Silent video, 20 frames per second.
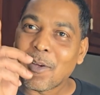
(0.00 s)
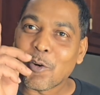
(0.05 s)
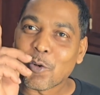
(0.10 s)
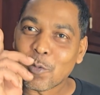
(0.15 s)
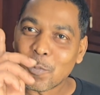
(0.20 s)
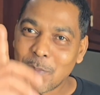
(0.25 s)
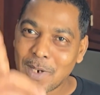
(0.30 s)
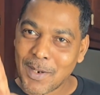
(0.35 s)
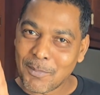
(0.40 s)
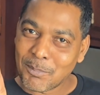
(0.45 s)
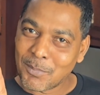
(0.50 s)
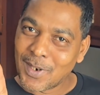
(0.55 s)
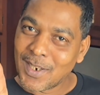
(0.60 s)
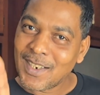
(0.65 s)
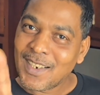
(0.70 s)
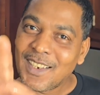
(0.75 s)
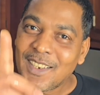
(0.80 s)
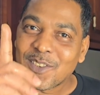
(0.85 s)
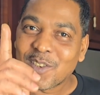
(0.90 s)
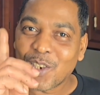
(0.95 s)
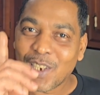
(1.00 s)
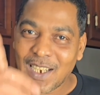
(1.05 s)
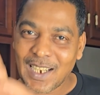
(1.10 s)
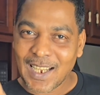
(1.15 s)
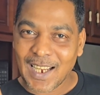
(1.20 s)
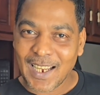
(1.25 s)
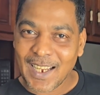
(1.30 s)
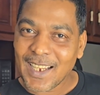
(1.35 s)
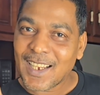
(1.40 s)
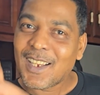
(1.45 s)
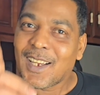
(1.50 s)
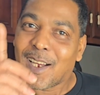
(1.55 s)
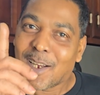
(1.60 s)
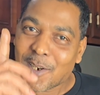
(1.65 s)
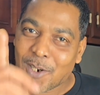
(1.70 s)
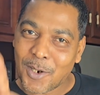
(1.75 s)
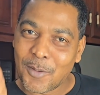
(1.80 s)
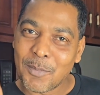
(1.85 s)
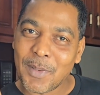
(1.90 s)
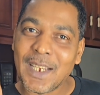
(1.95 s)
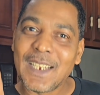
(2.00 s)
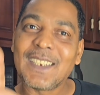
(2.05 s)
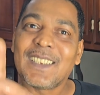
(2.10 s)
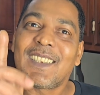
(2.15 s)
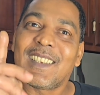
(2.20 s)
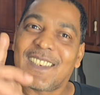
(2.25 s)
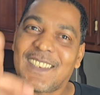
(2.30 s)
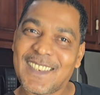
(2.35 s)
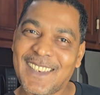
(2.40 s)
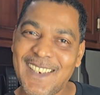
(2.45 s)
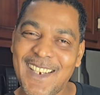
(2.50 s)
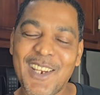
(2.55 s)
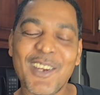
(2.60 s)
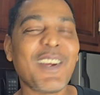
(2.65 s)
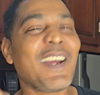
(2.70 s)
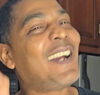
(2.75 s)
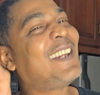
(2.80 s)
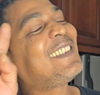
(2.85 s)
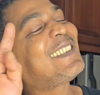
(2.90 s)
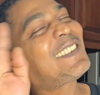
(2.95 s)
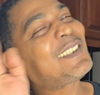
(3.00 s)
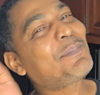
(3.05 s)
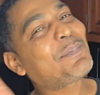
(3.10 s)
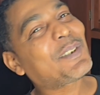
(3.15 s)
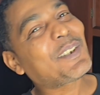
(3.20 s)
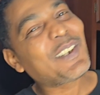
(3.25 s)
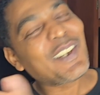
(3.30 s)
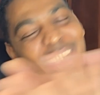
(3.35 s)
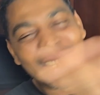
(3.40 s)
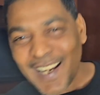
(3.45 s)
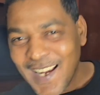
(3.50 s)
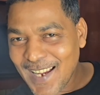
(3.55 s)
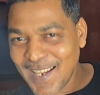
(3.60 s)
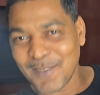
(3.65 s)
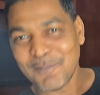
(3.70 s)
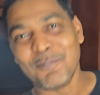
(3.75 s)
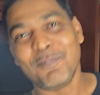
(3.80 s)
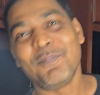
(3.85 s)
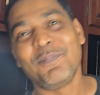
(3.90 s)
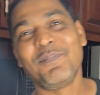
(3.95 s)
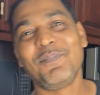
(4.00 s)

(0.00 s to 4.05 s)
Remember to like, comment, share and subscribe.